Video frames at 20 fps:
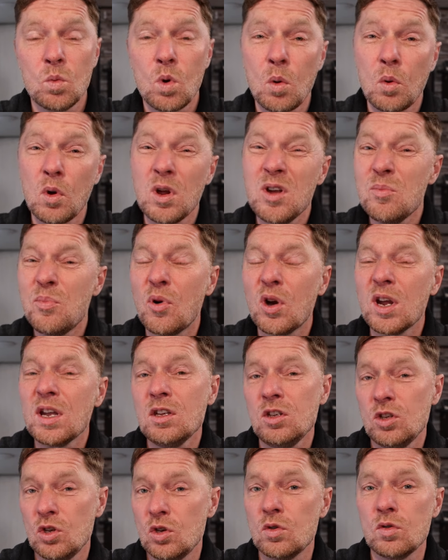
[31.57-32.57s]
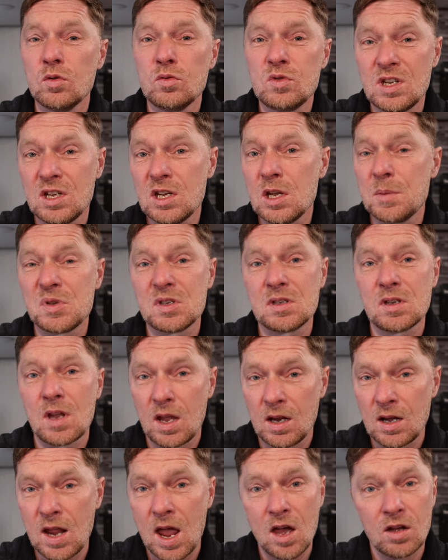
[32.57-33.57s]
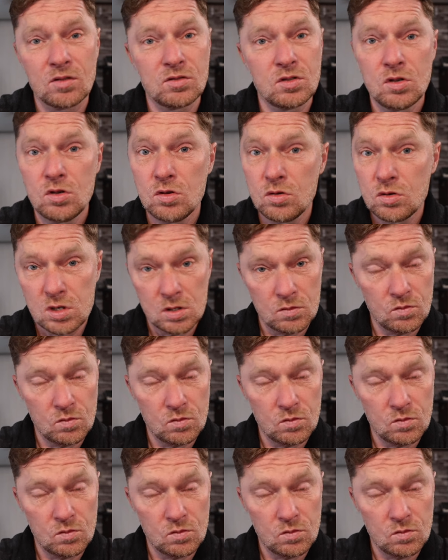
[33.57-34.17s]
where we bring you tips and how-tos